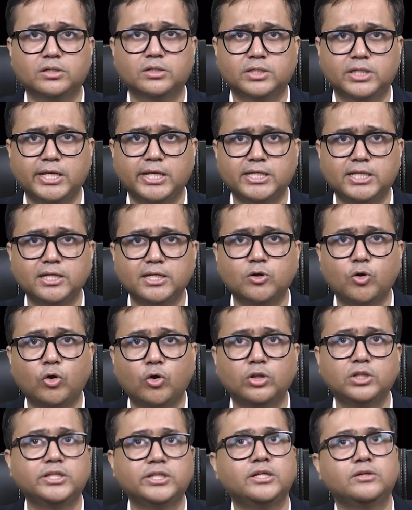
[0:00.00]
taking
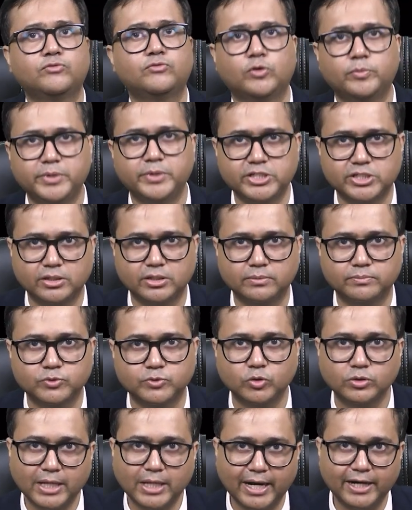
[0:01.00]
all the information.
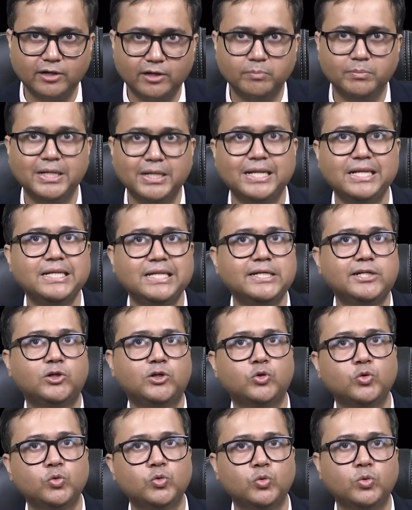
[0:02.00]
So that may lead
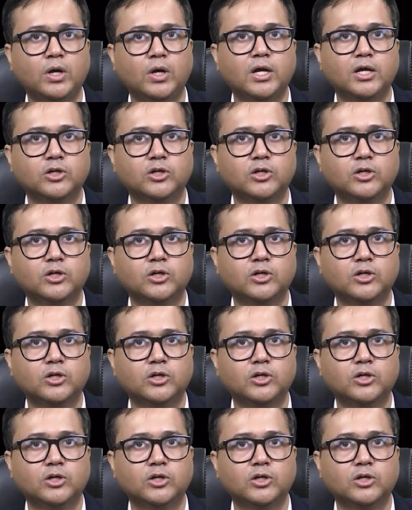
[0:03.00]
to,